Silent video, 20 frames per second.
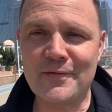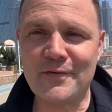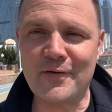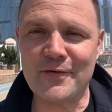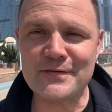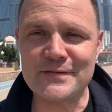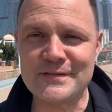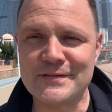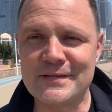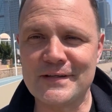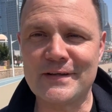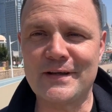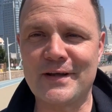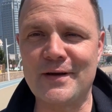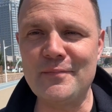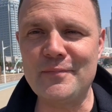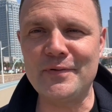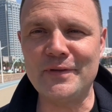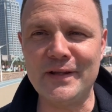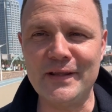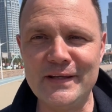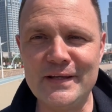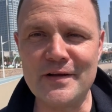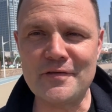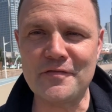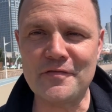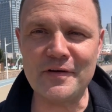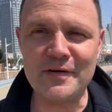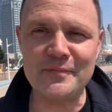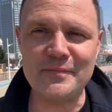course completely
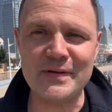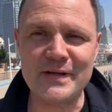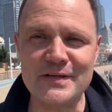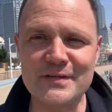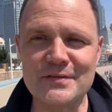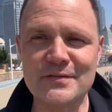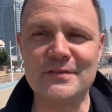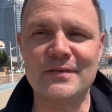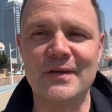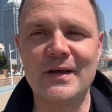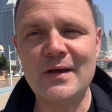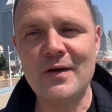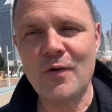different, because